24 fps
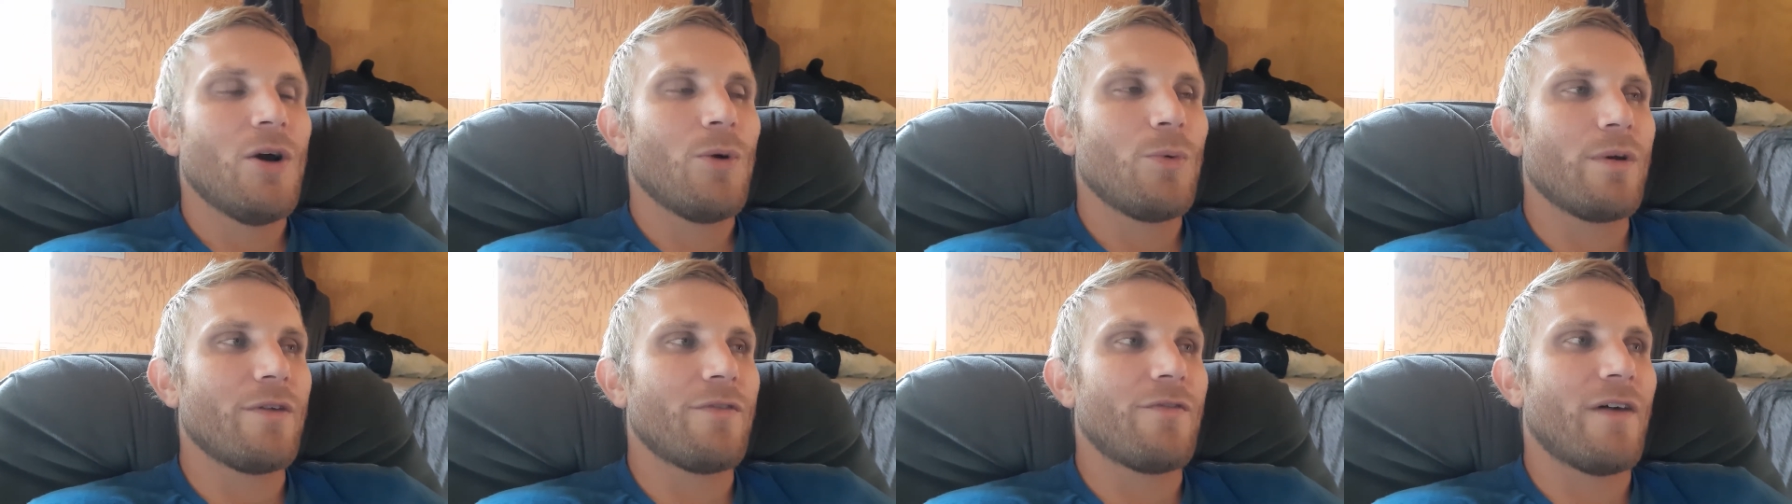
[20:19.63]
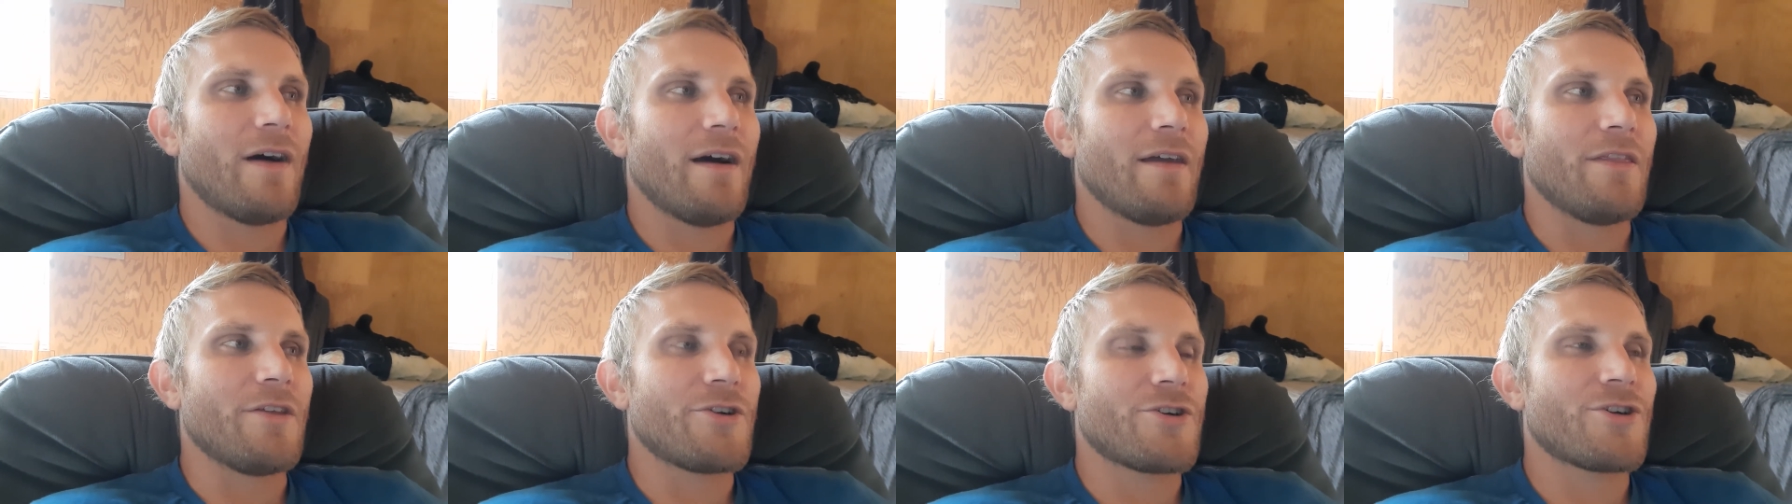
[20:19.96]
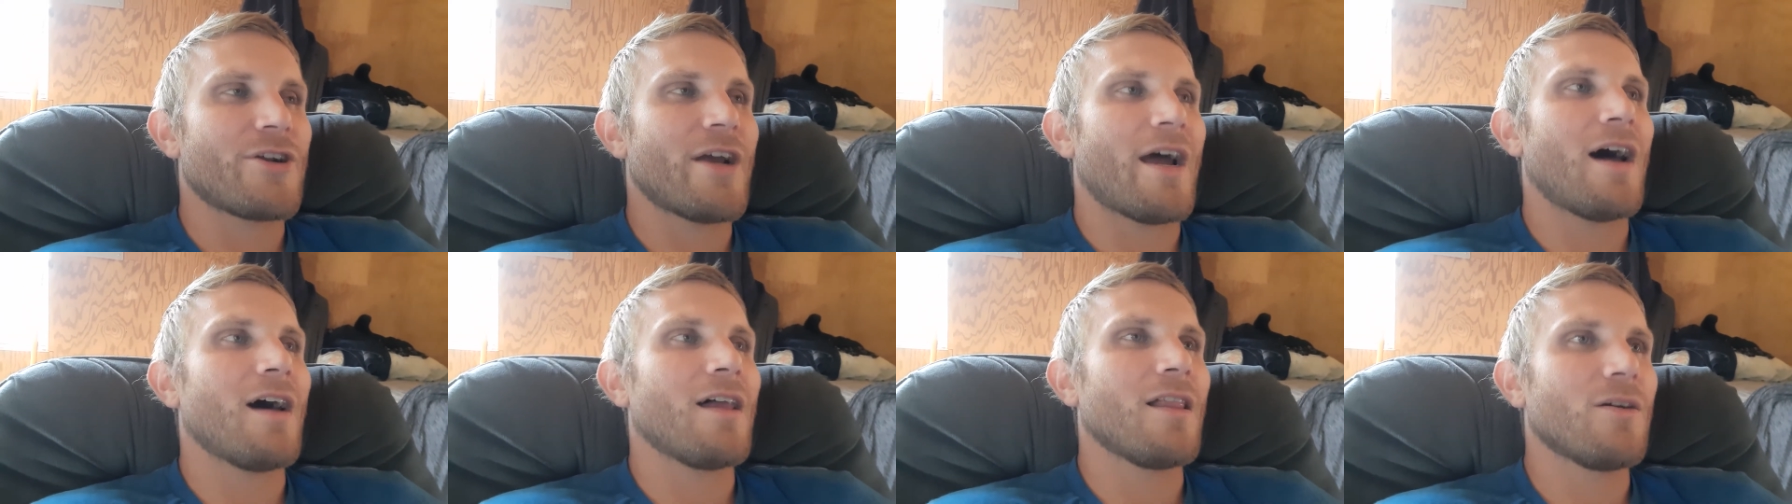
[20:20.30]
We find the
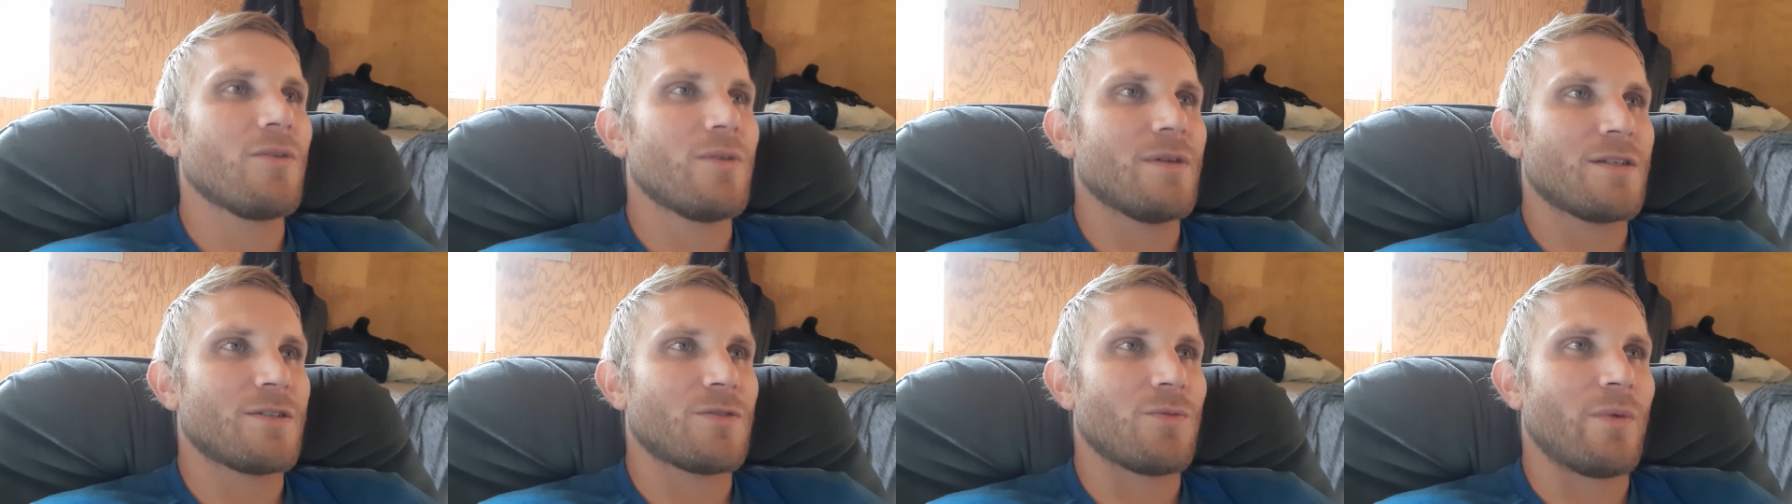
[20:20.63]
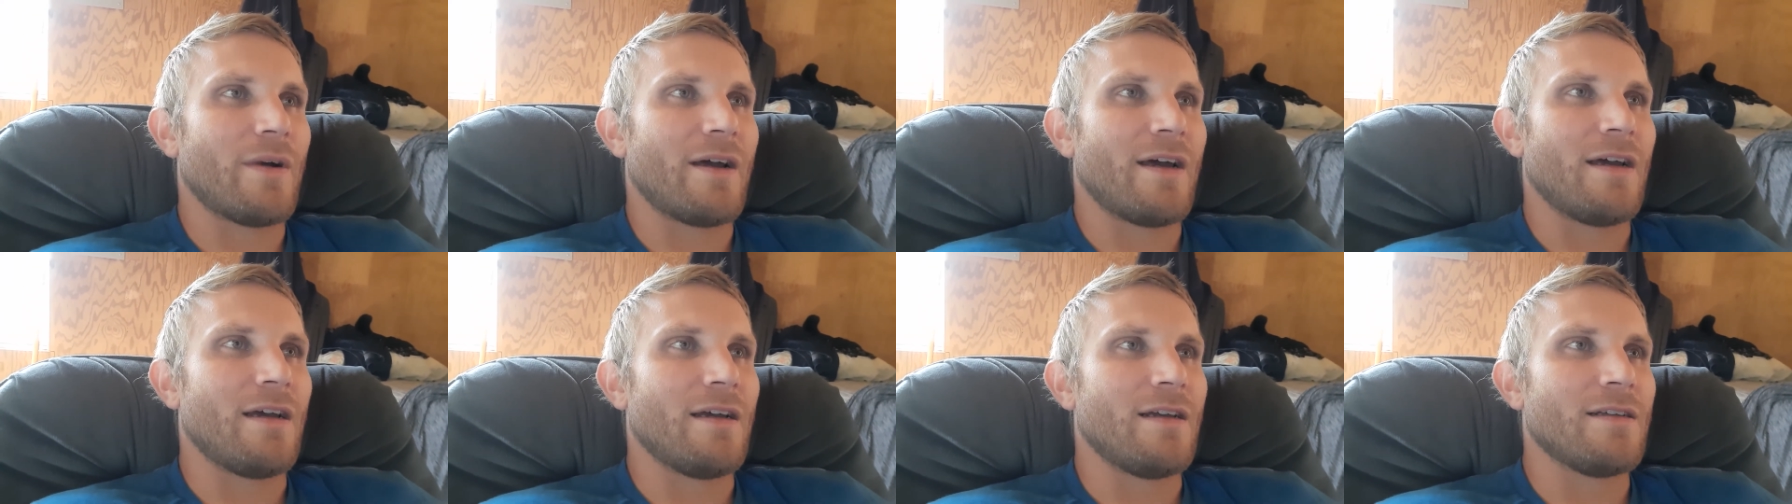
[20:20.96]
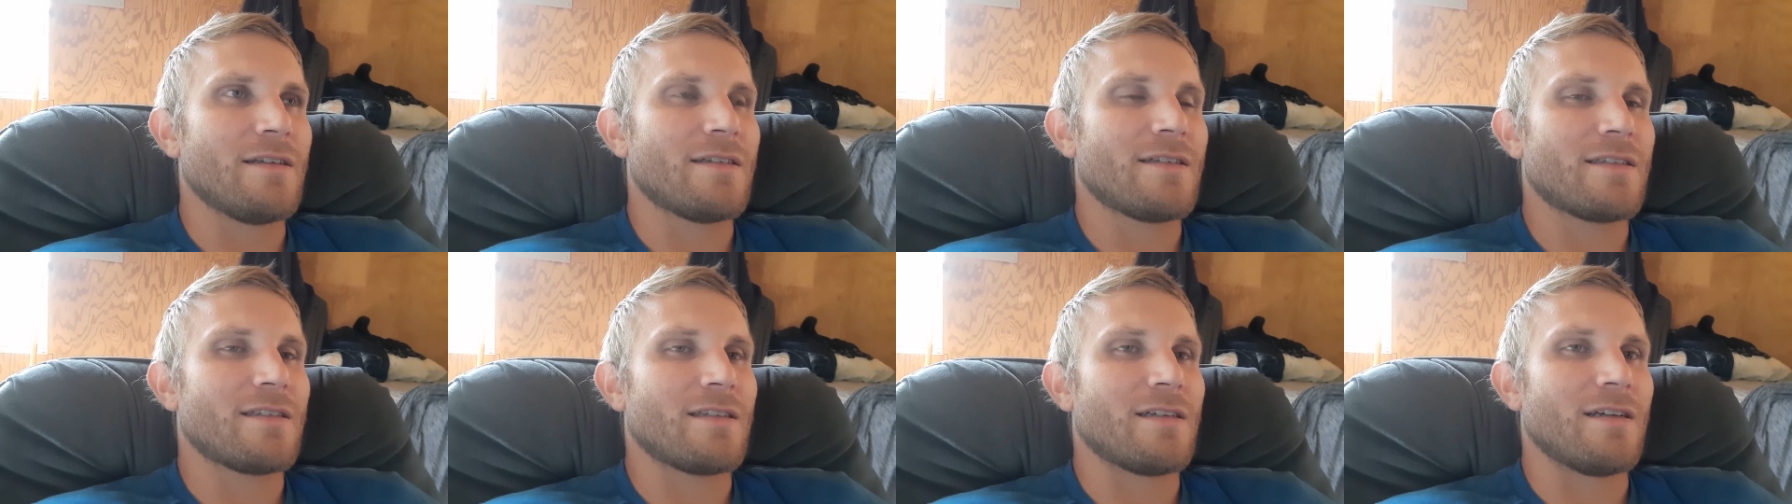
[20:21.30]
shallowest
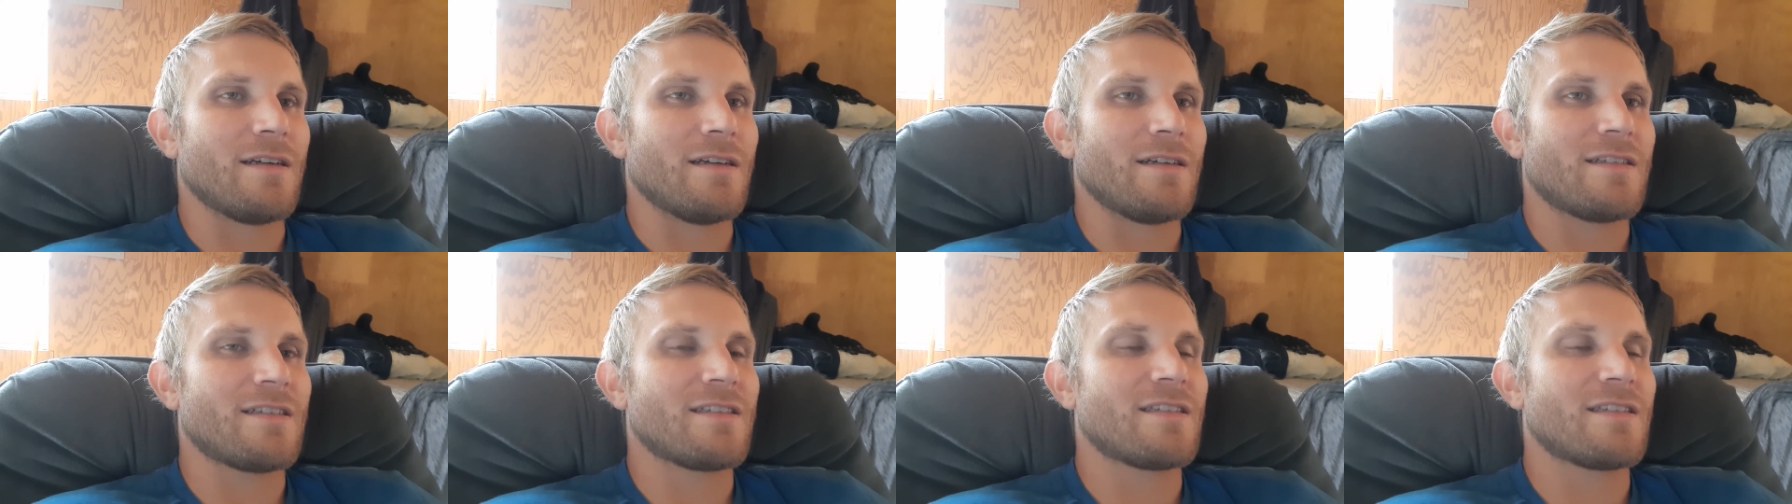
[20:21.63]
ways to